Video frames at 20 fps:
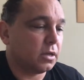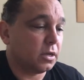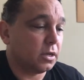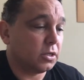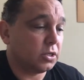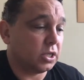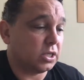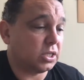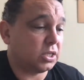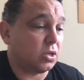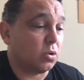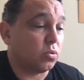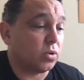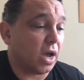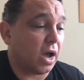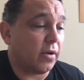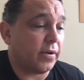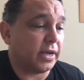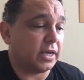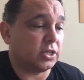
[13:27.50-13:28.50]
She's still
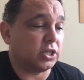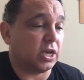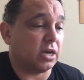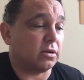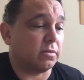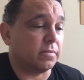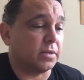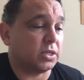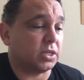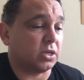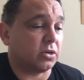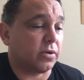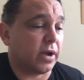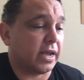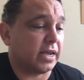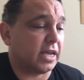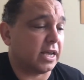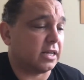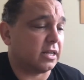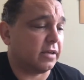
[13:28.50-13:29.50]
going, shouted Mr.
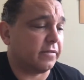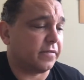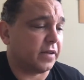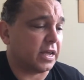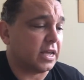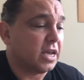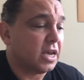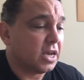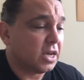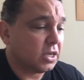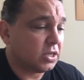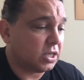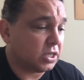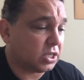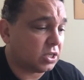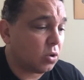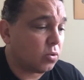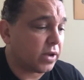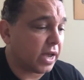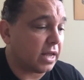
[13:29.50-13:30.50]
Cranky gleefully. She's
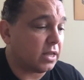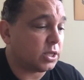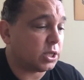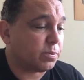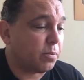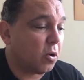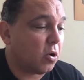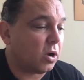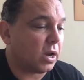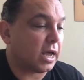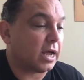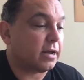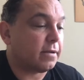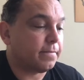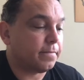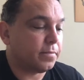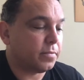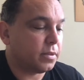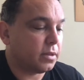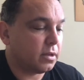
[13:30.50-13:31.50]
still getting smaller.
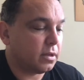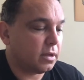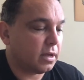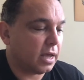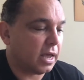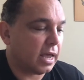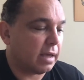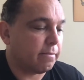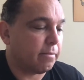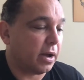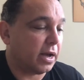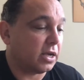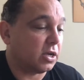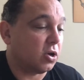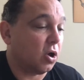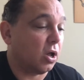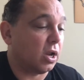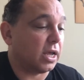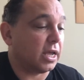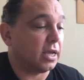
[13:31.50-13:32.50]
And by
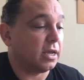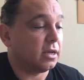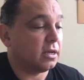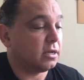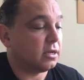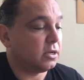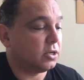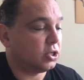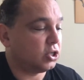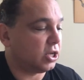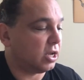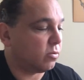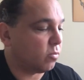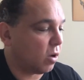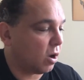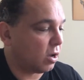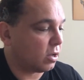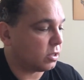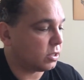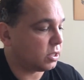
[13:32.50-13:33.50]
golly, she
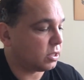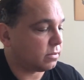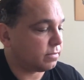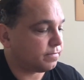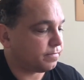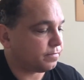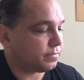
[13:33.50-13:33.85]
was.